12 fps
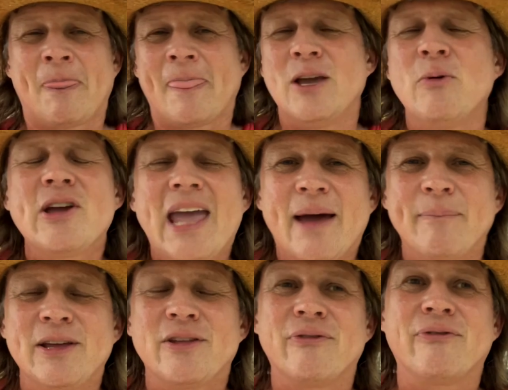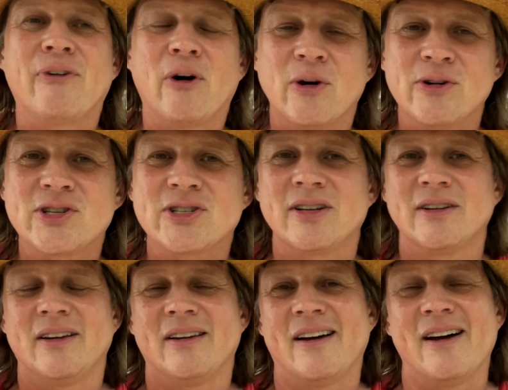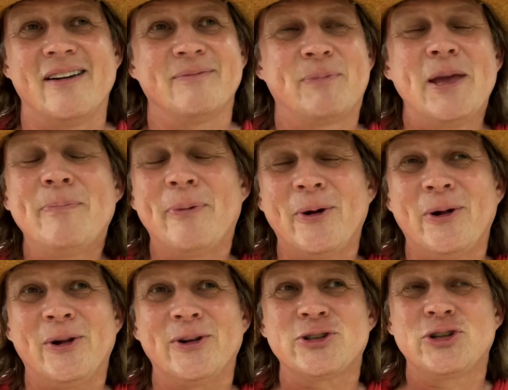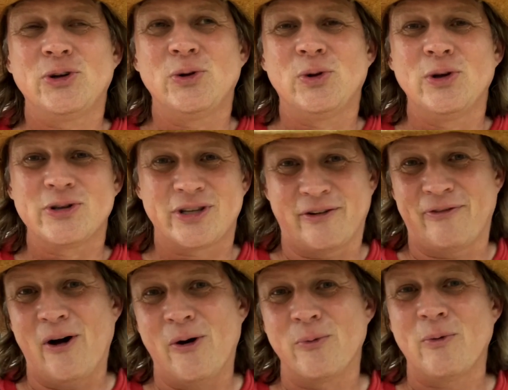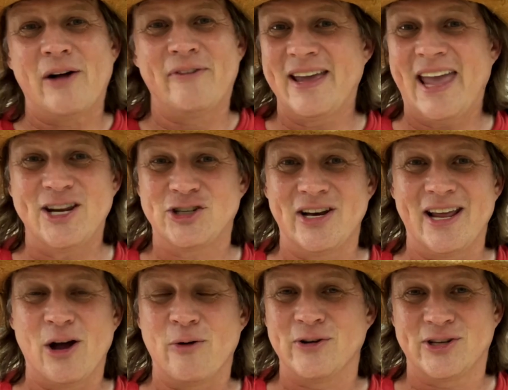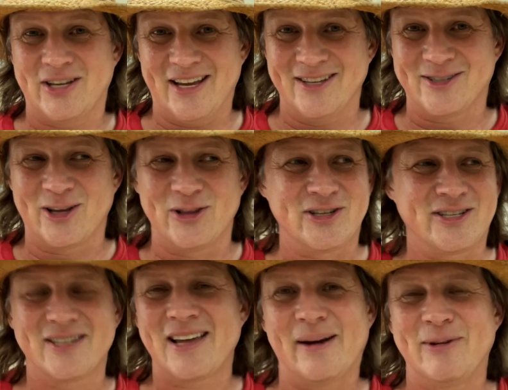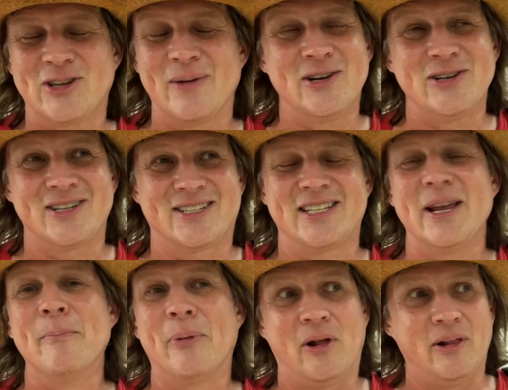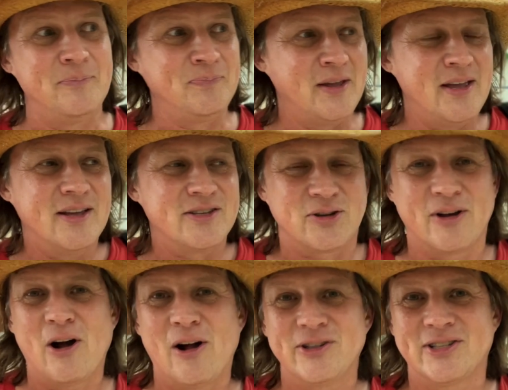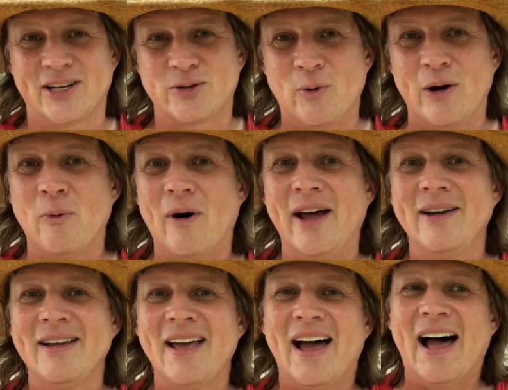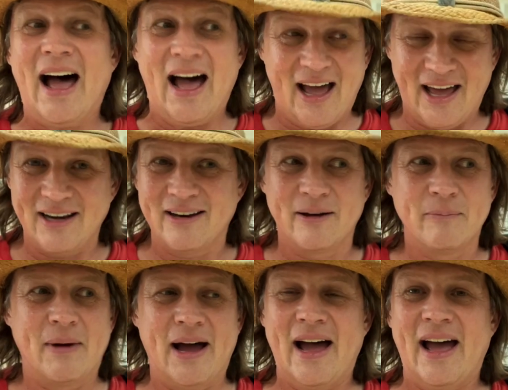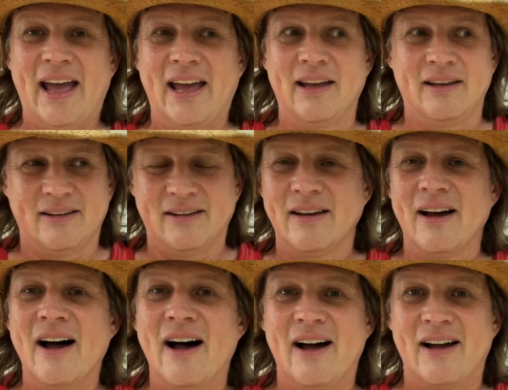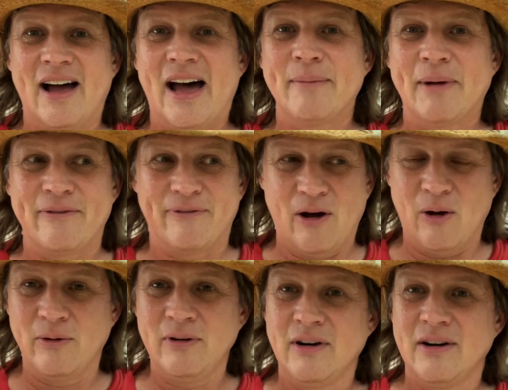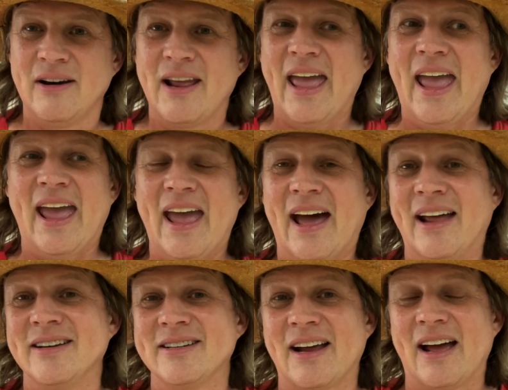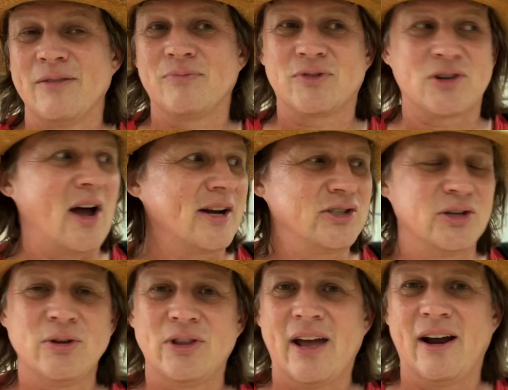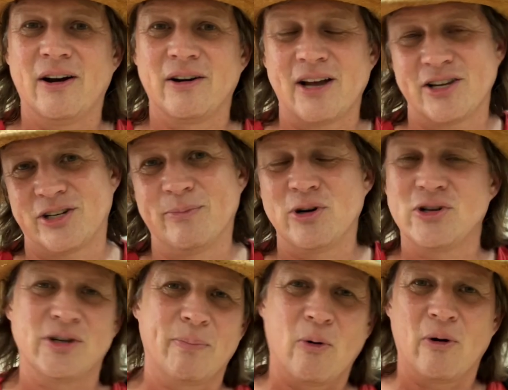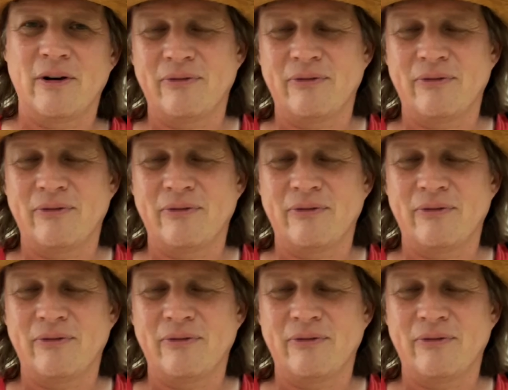we can't be the first people to lose their phone while vacationing overseas. So this has gotta be something just simple. So I called 611 on my phone and talked to their customer support